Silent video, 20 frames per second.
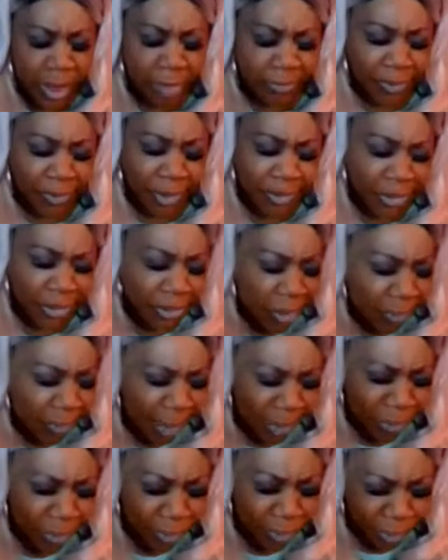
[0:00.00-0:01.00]
Father, go
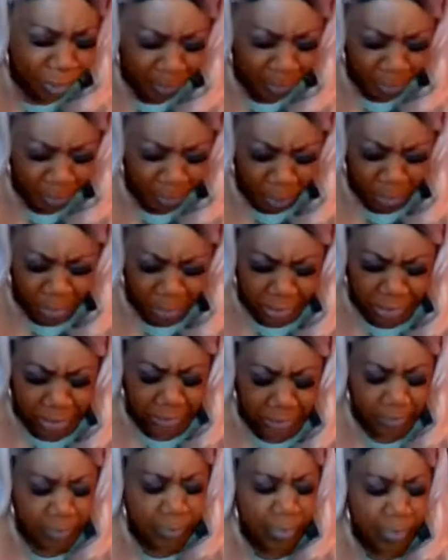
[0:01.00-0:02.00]
out on the porch.
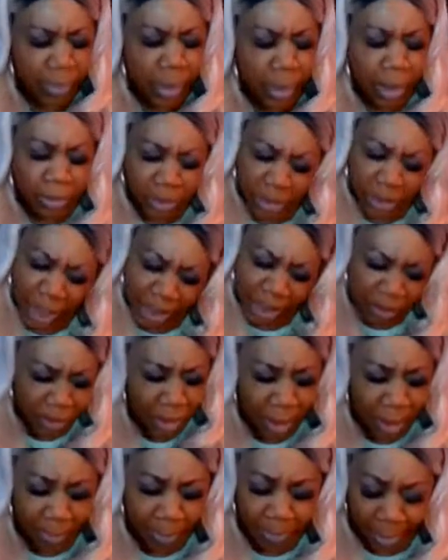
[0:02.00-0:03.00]
Yes,
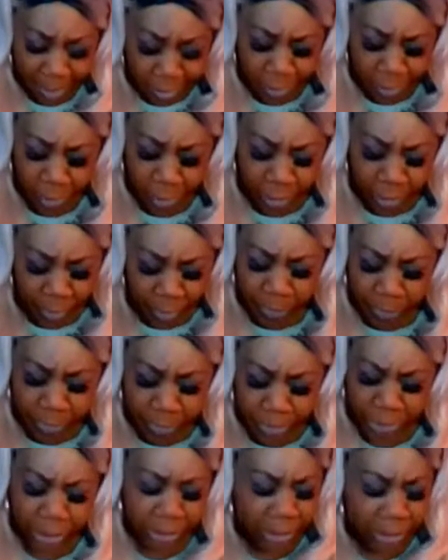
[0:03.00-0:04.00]
y'all might call it
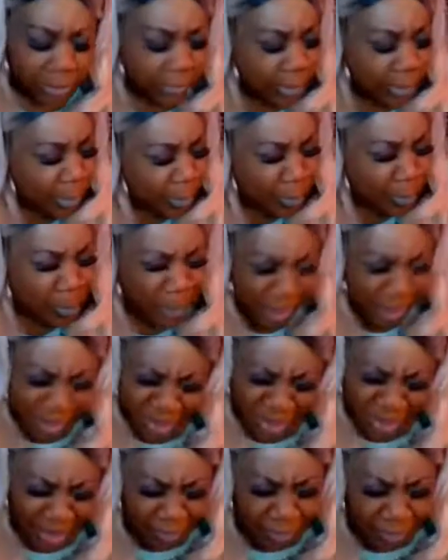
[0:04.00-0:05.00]
bushes.
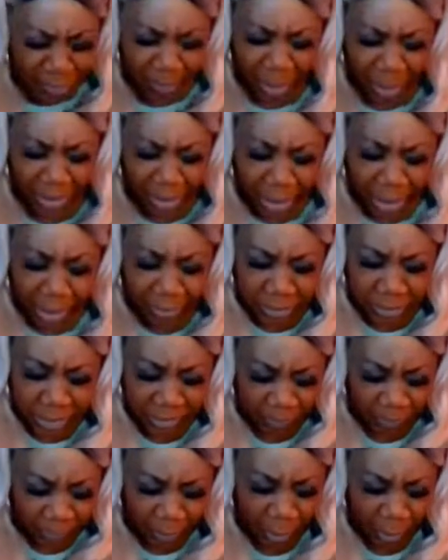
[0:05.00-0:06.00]
Bless everybody out there,
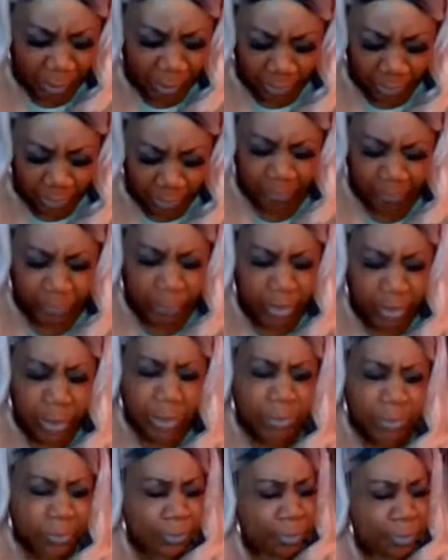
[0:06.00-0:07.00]
Father.
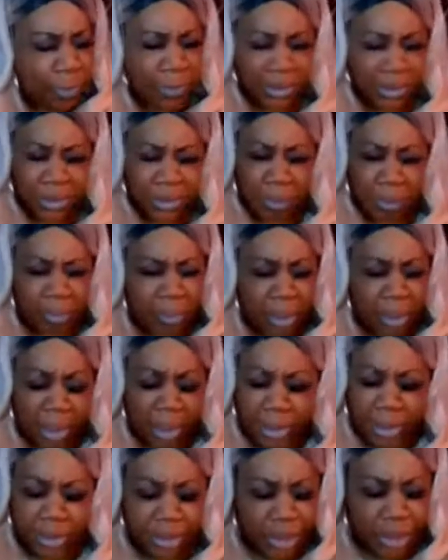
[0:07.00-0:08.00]
Put the blood
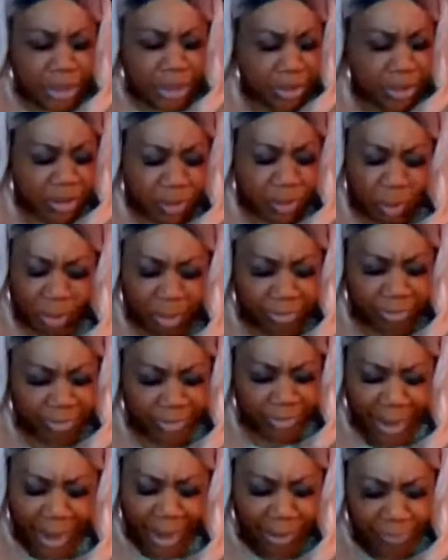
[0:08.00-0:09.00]
of Jesus all
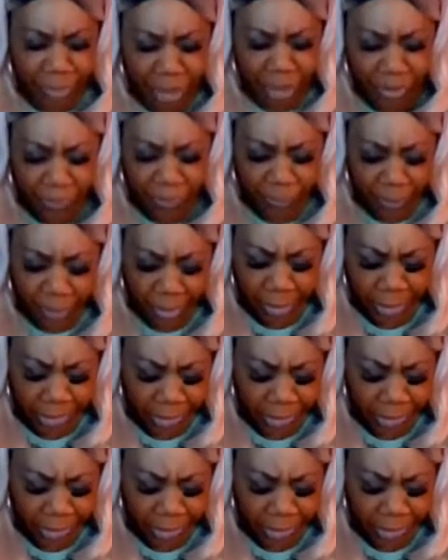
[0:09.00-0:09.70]
around this village.